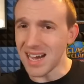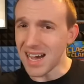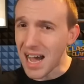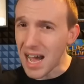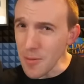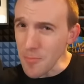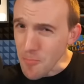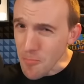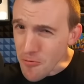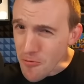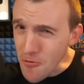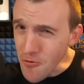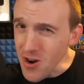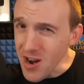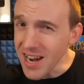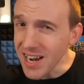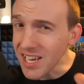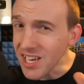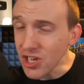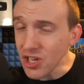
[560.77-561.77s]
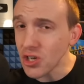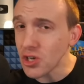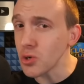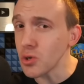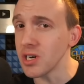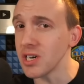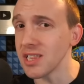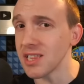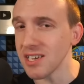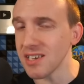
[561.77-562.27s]
I'm pretty
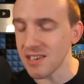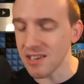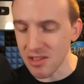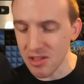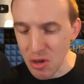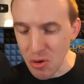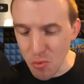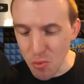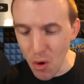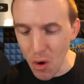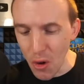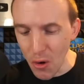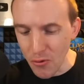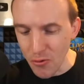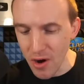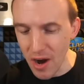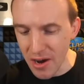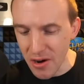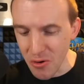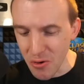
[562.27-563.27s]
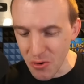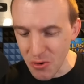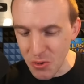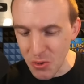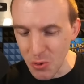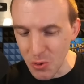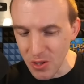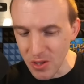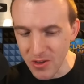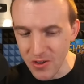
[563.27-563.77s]
sure this is the world record
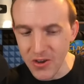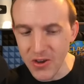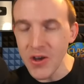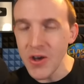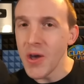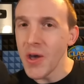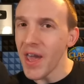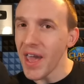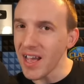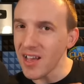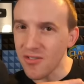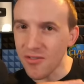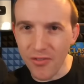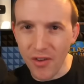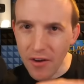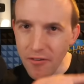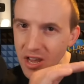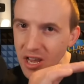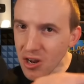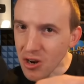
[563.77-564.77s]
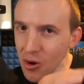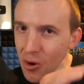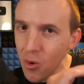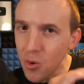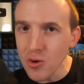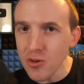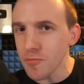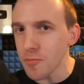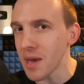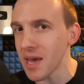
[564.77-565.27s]
holder. It's very
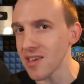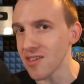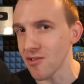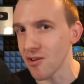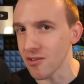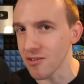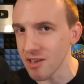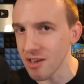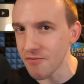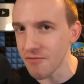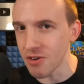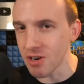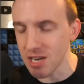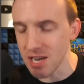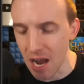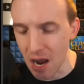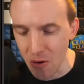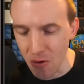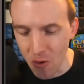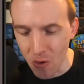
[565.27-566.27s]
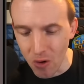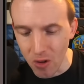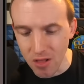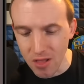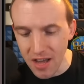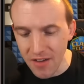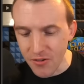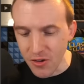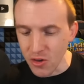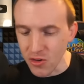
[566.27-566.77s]
close based on different town hall
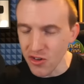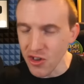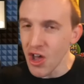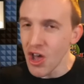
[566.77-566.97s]
levels,